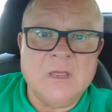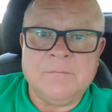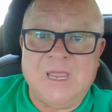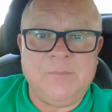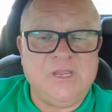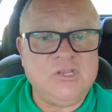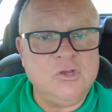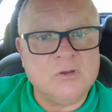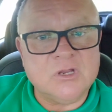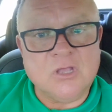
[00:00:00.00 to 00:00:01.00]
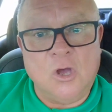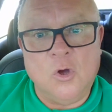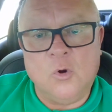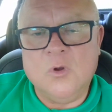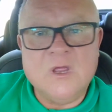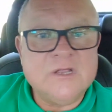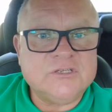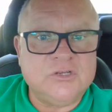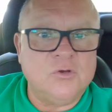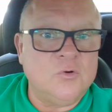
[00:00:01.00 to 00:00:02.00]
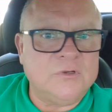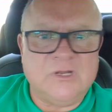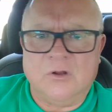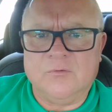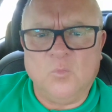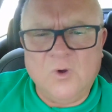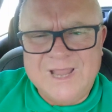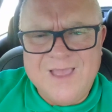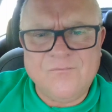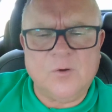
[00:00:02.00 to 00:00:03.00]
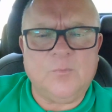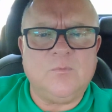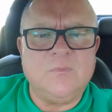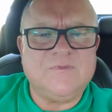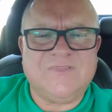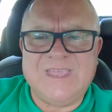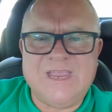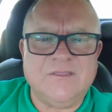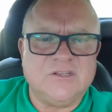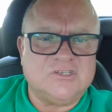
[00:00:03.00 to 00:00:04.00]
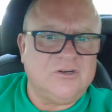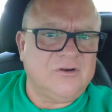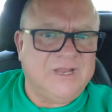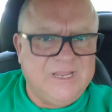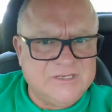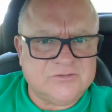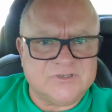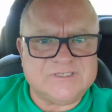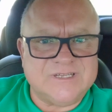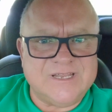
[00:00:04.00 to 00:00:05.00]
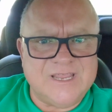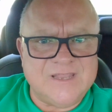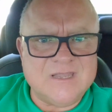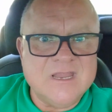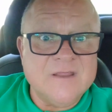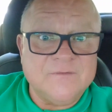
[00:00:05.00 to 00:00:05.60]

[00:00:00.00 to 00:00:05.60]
Maybe you can go to, whatever thing that you're interested in.